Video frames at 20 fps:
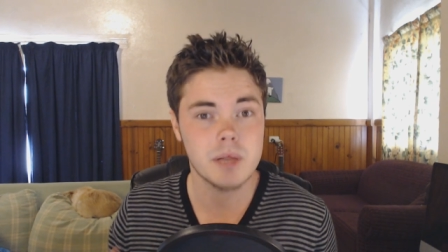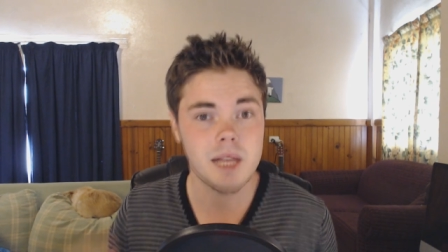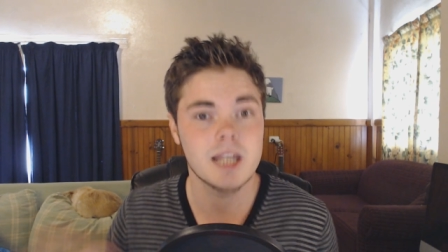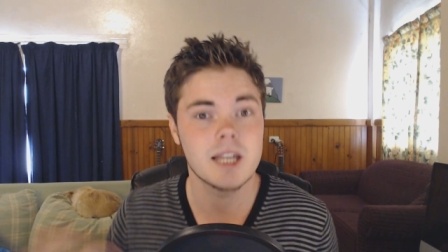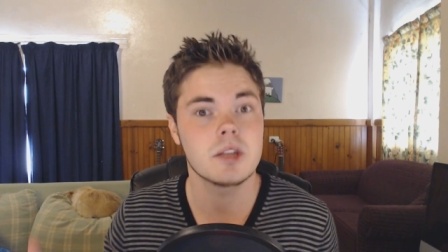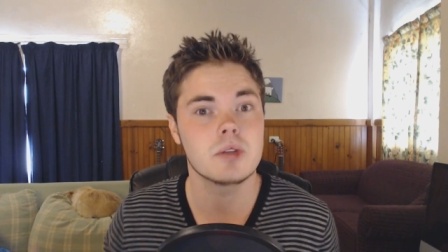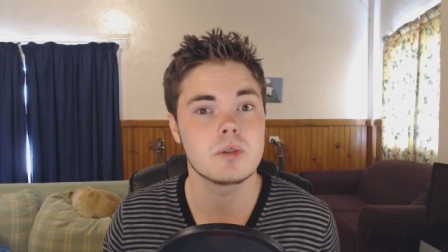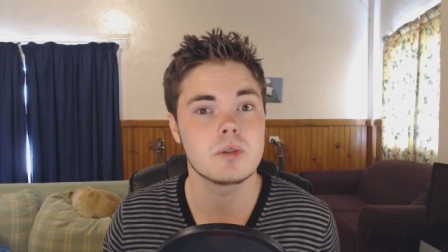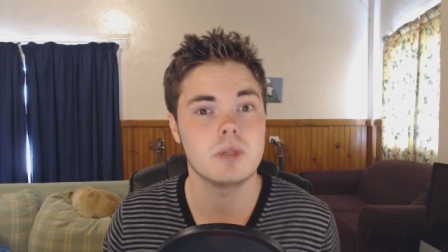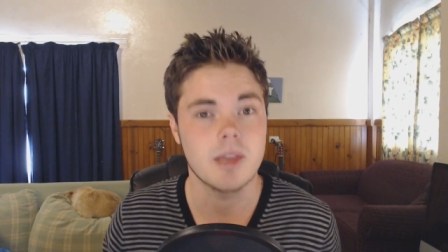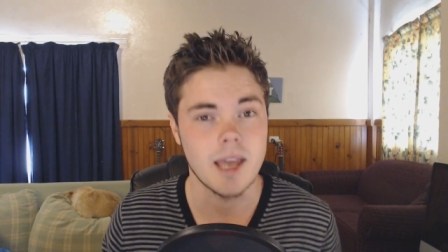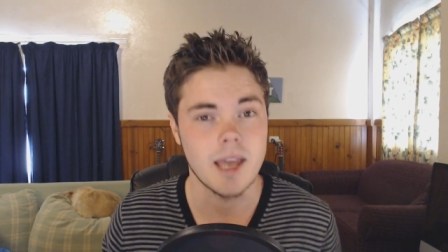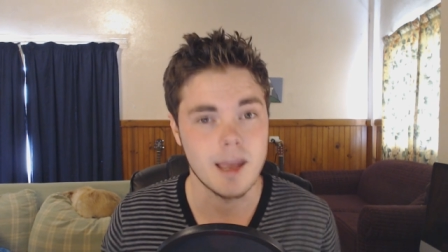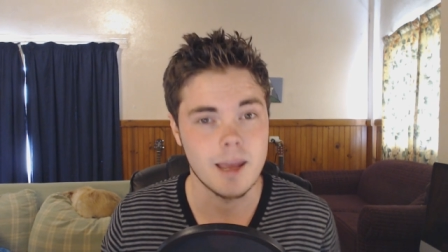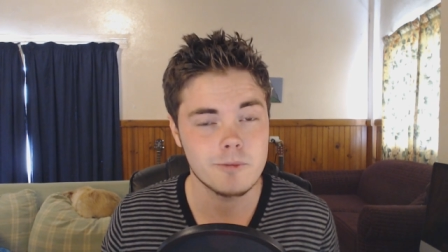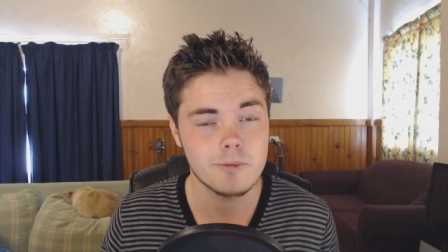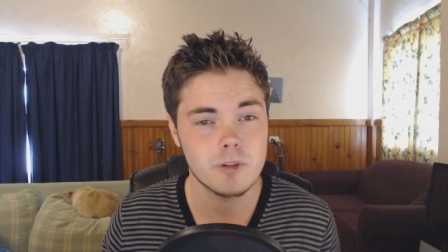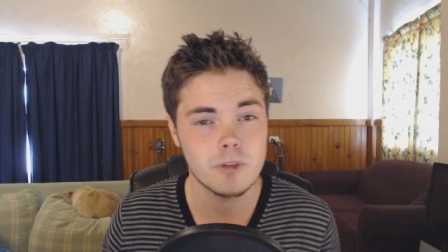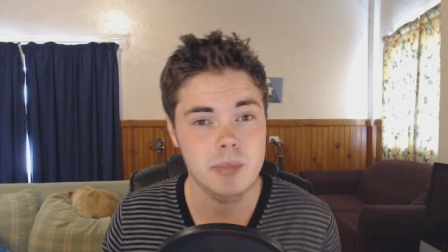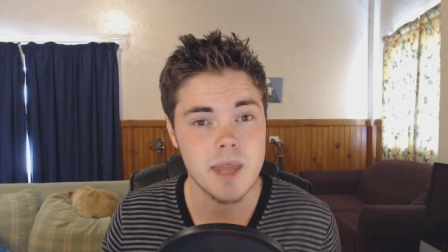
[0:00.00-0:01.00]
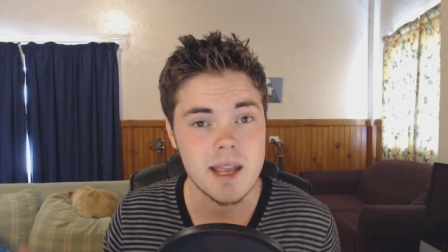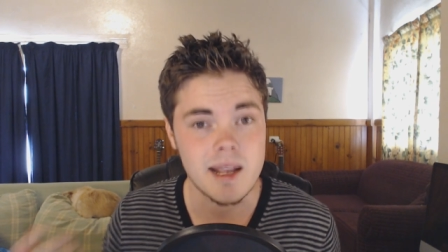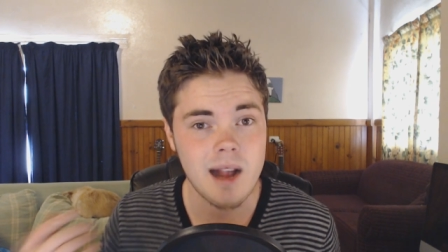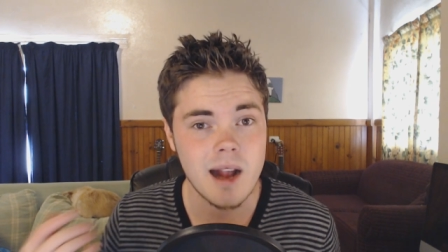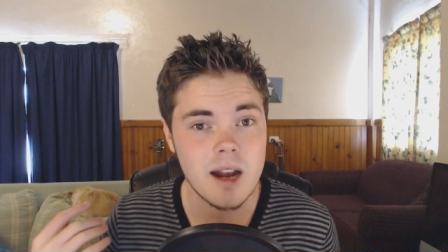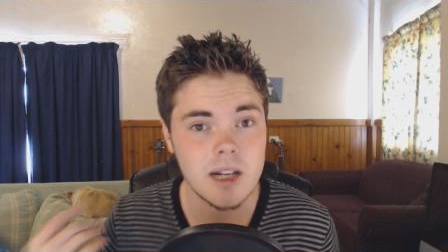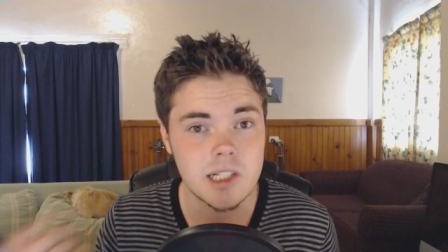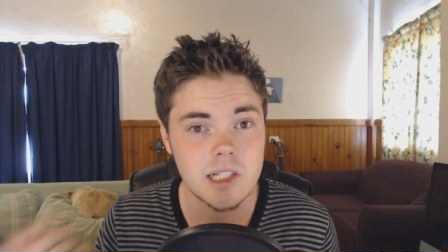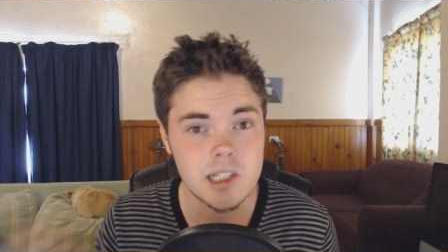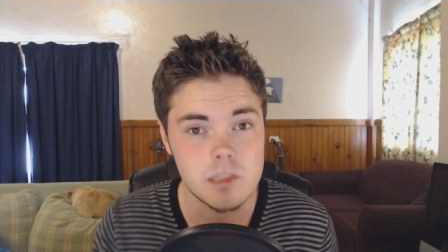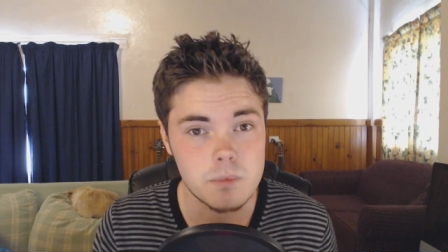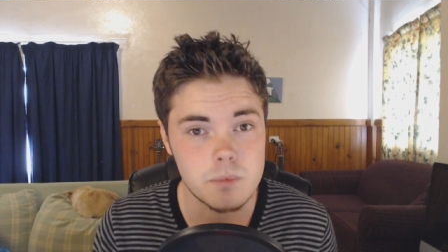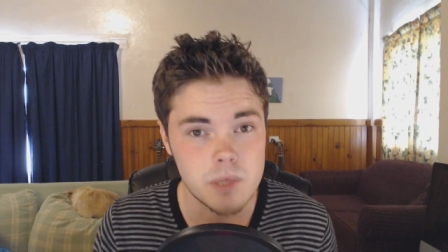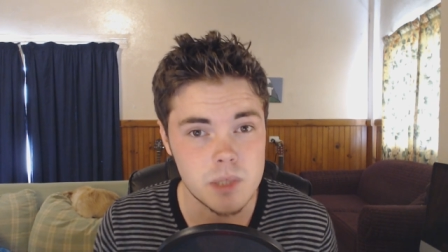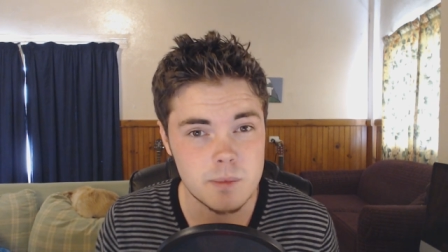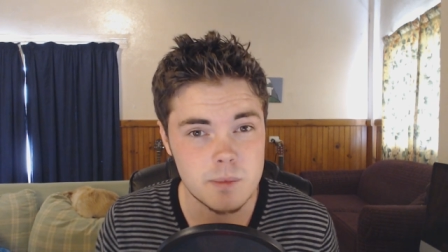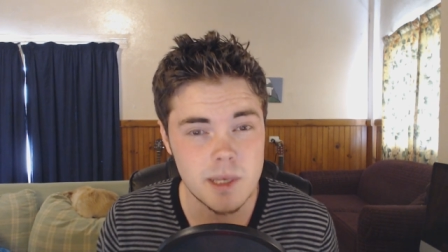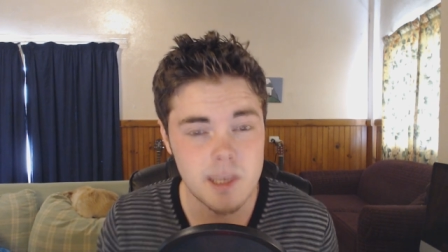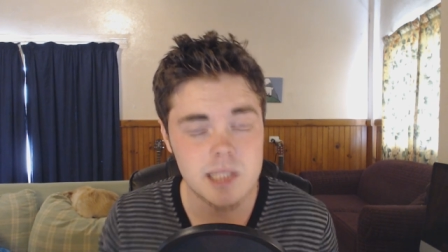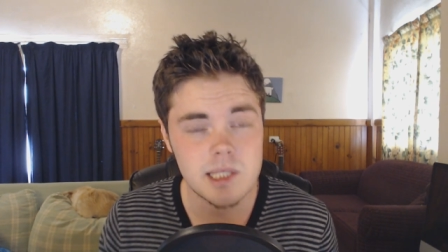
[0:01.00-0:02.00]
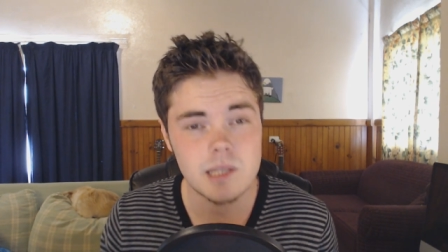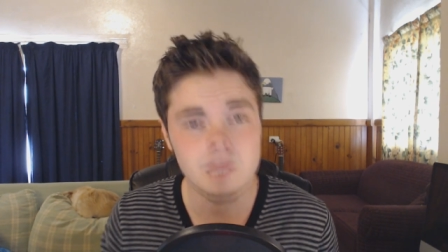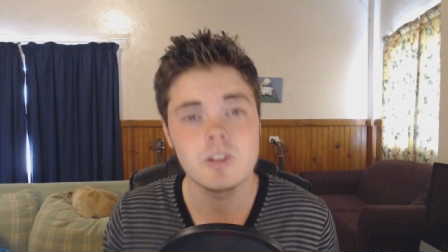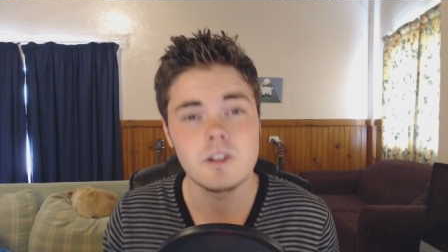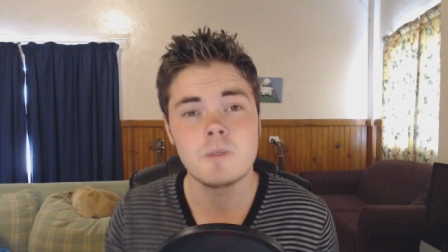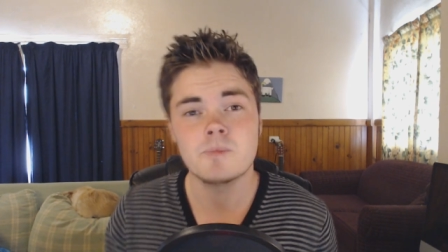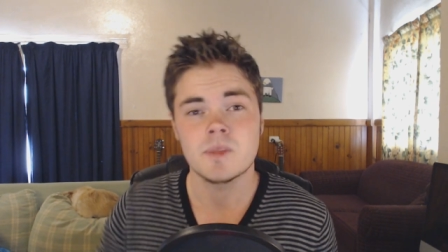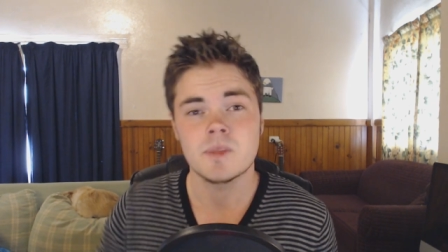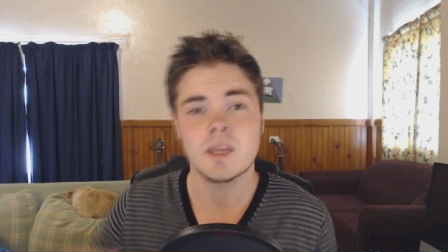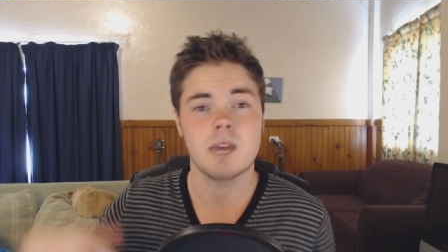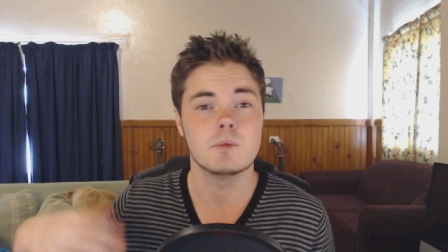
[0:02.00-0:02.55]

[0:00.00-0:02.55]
playing through the game from their character's perspective,